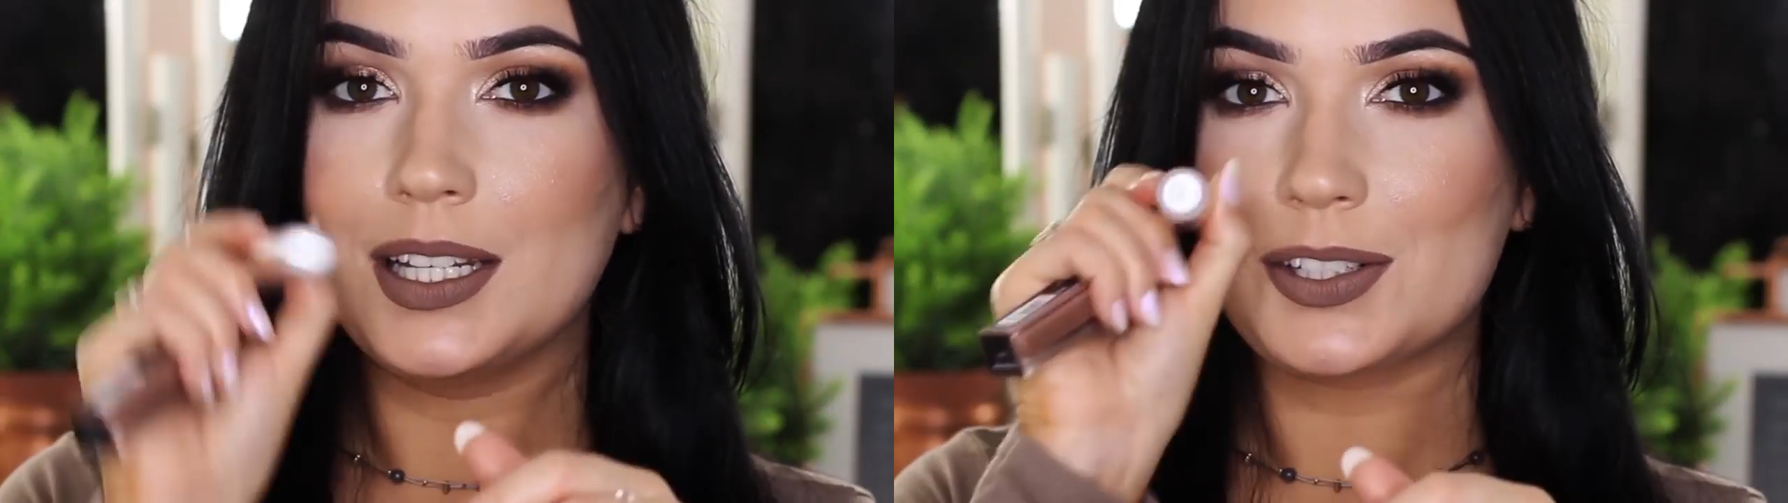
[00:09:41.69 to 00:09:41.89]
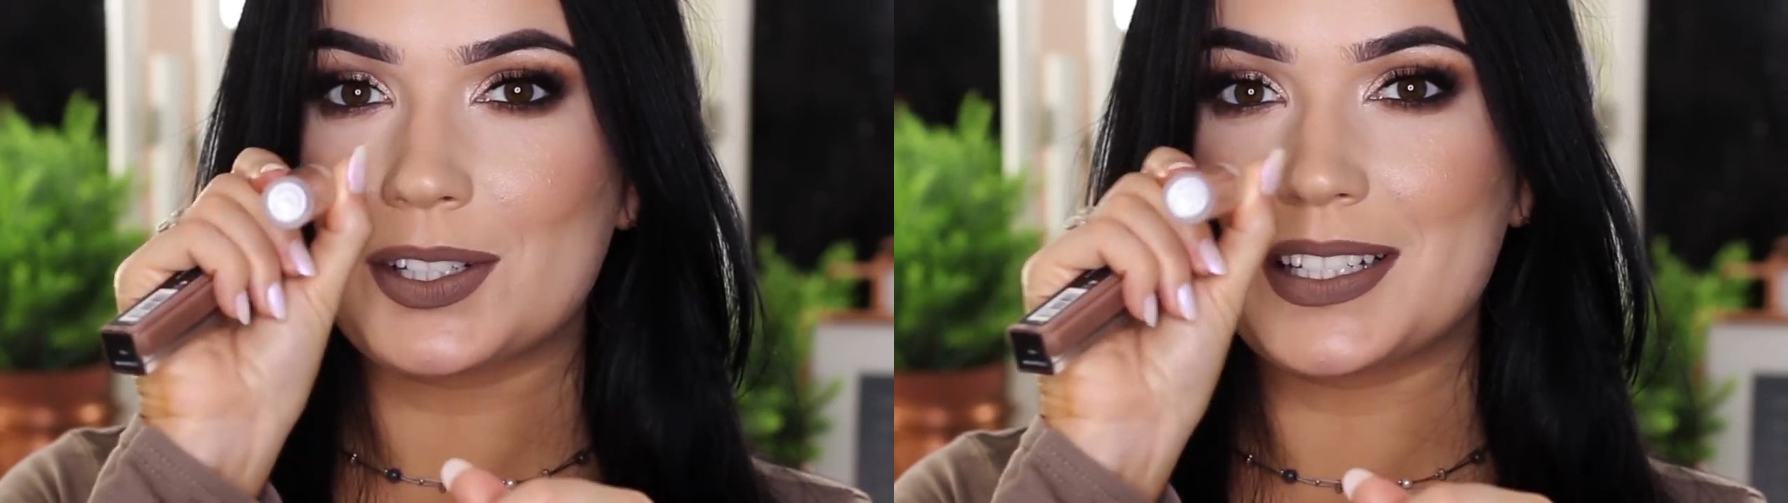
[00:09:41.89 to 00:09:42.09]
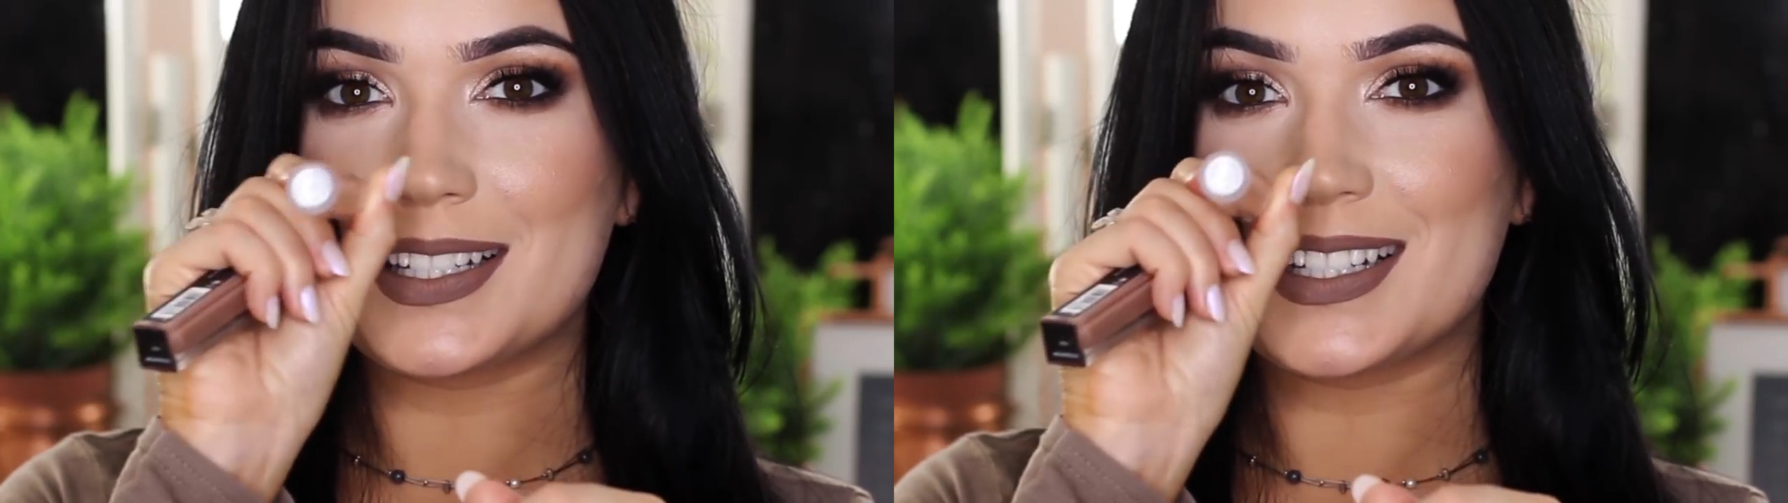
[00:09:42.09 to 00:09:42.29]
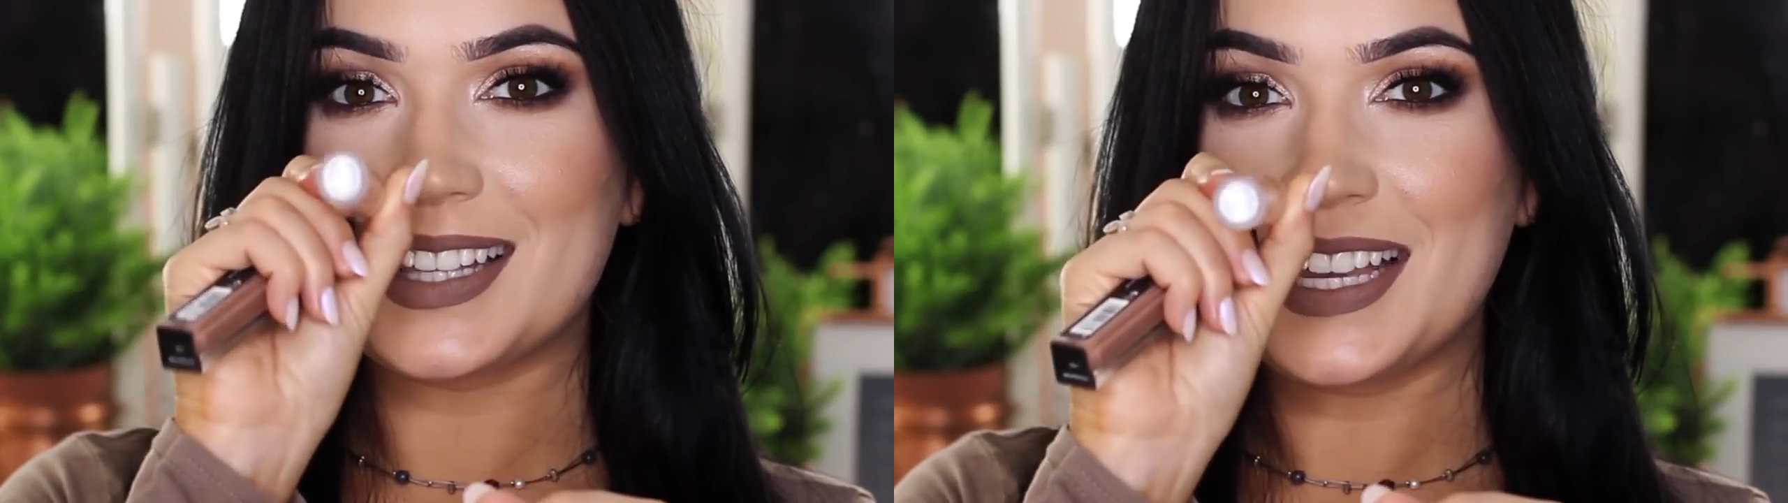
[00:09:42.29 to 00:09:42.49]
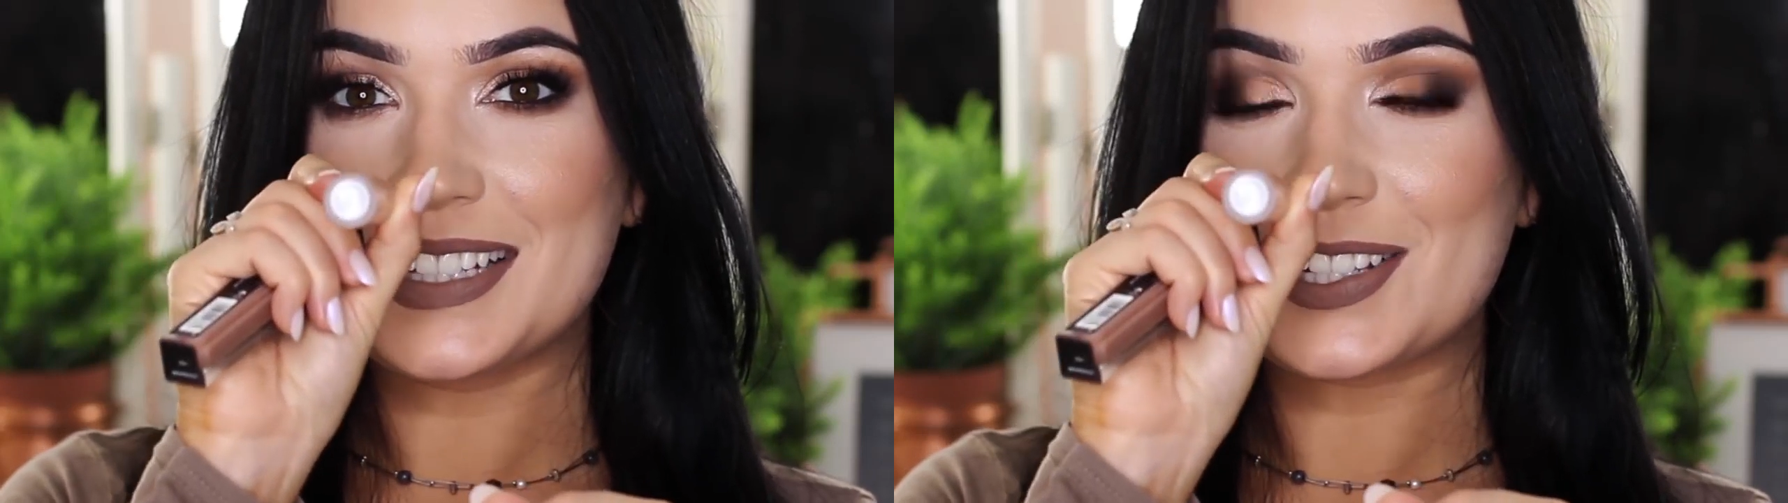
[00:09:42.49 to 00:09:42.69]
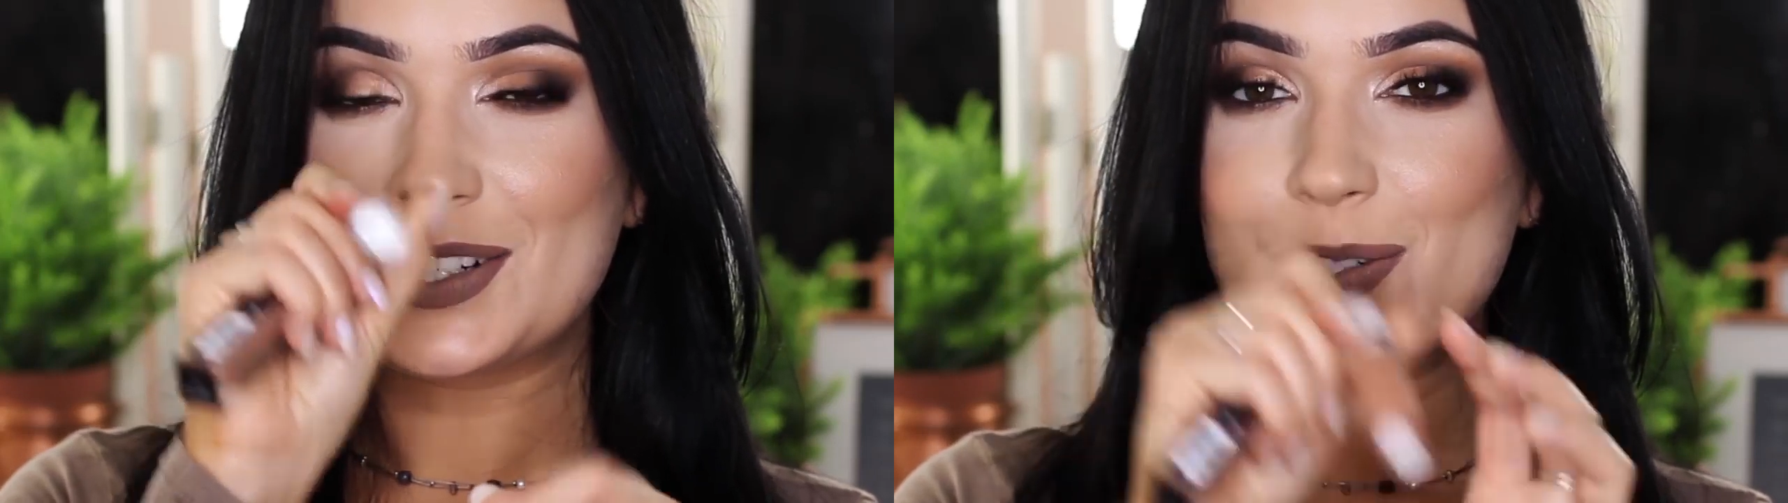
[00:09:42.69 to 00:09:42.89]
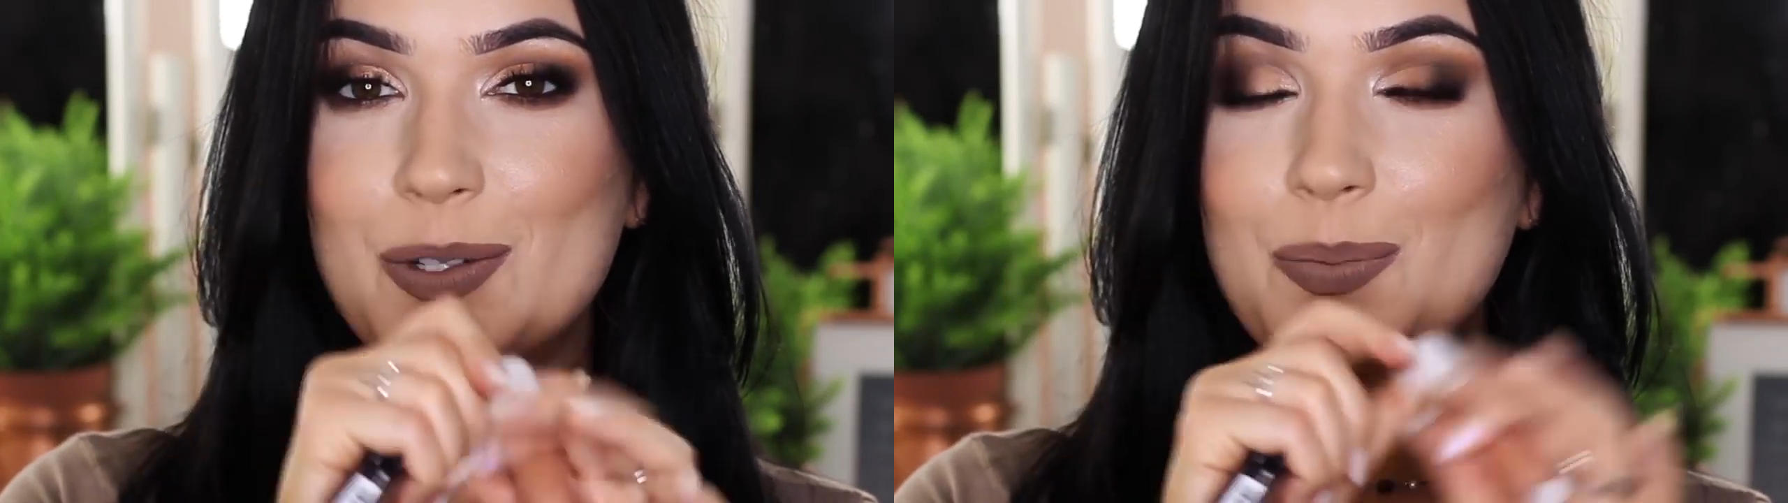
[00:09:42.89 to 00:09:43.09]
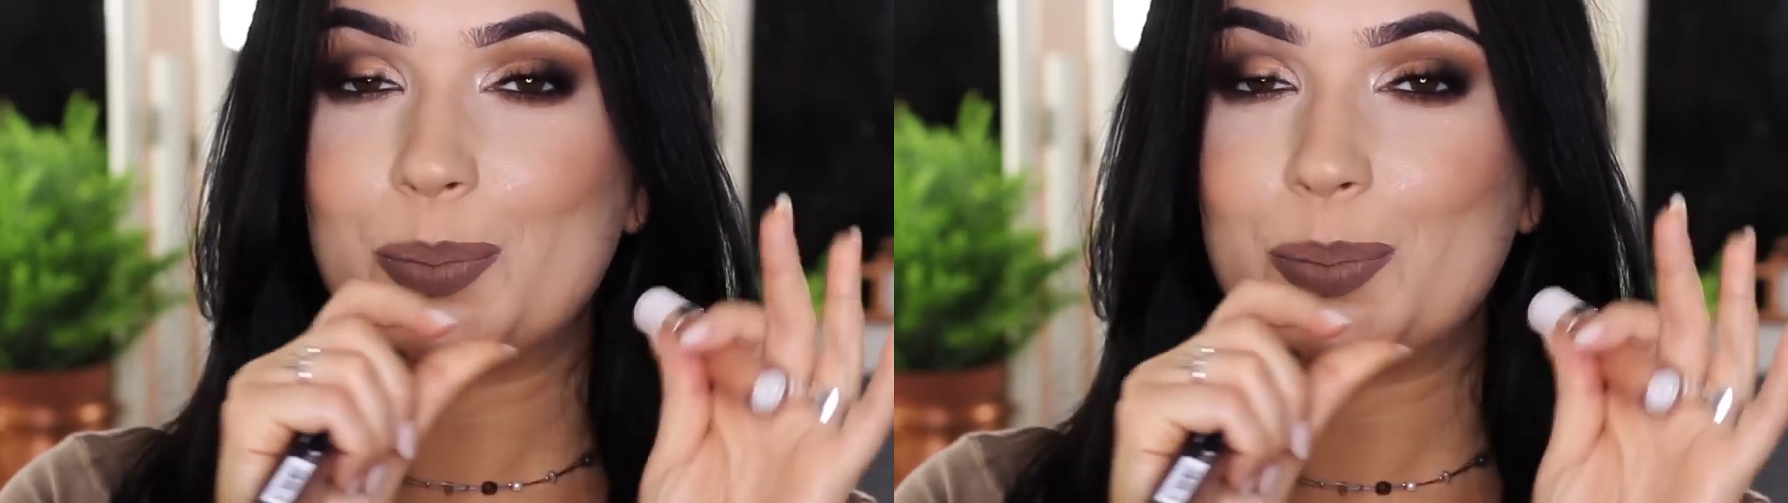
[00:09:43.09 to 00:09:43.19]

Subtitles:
so this is Let's Cuddle,